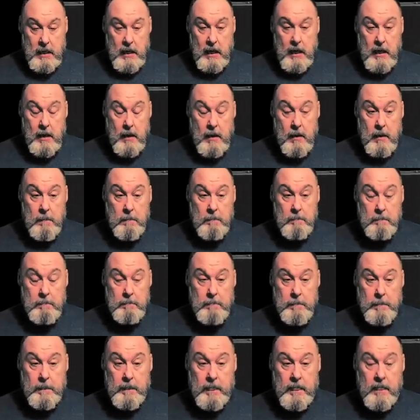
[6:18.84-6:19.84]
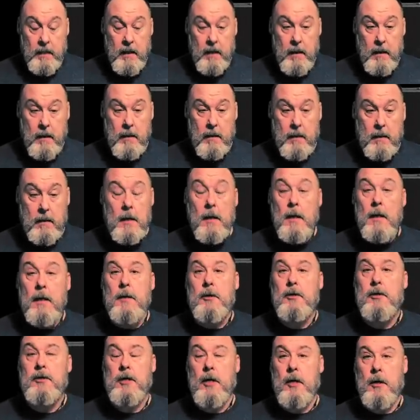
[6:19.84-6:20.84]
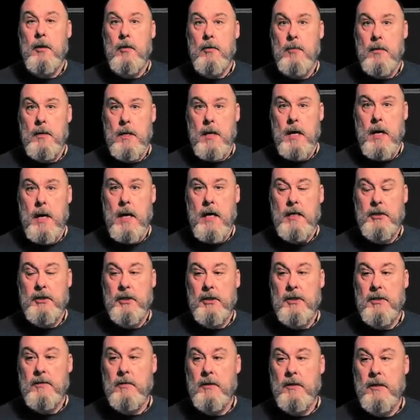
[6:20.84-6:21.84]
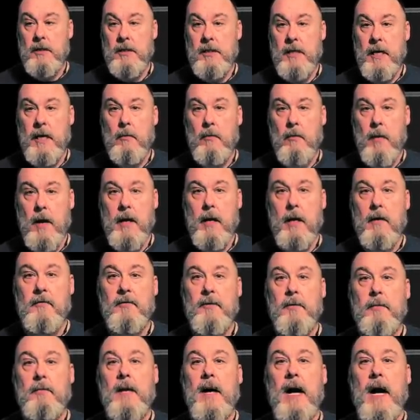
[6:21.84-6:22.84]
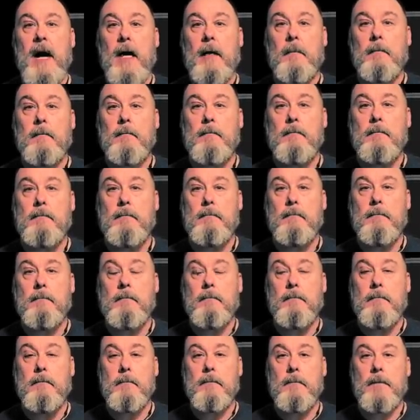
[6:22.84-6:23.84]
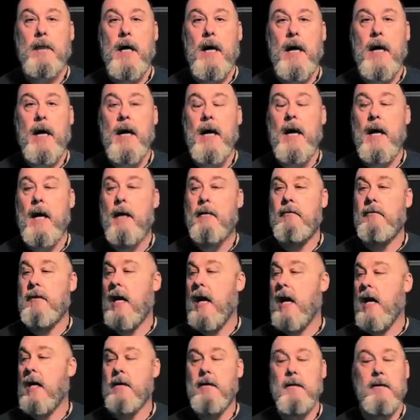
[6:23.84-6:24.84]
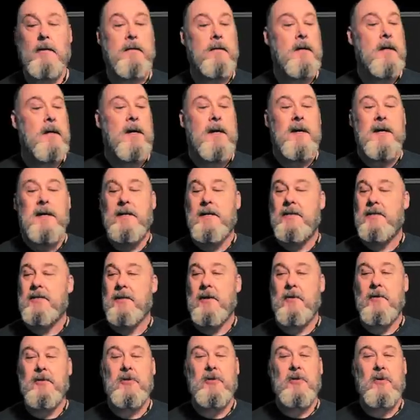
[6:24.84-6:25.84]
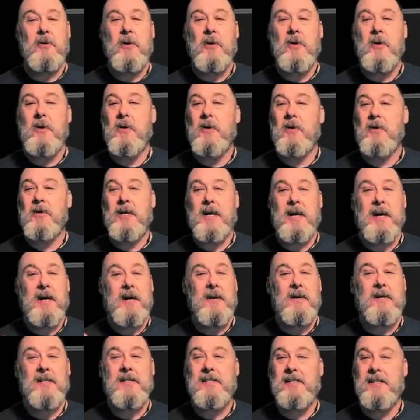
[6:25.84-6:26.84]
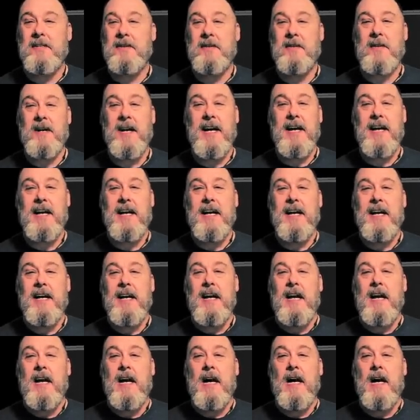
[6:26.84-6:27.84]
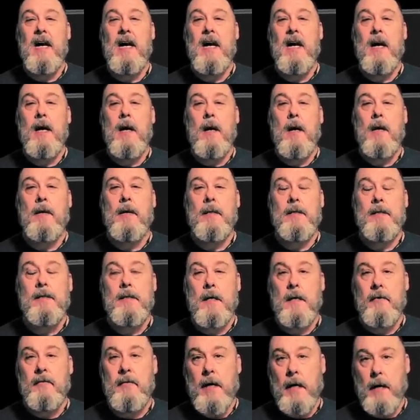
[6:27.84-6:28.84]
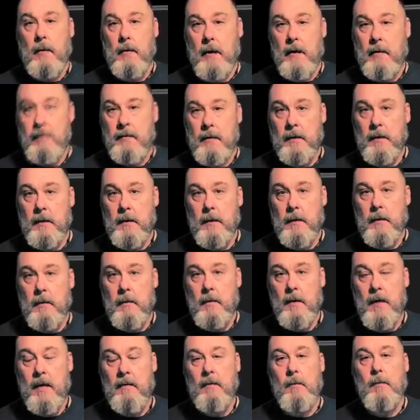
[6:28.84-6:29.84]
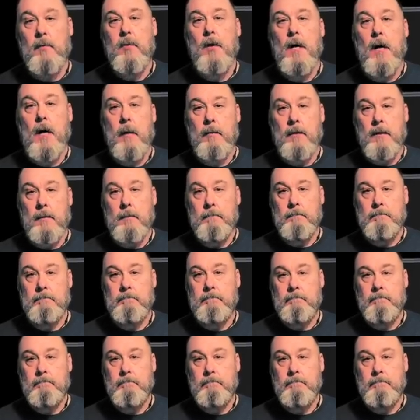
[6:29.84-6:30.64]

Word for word: Um, so I just want to say right off the bat, I have gotten so trolled. Oh, it's so great. Uh, all that stuff. However, we have a problem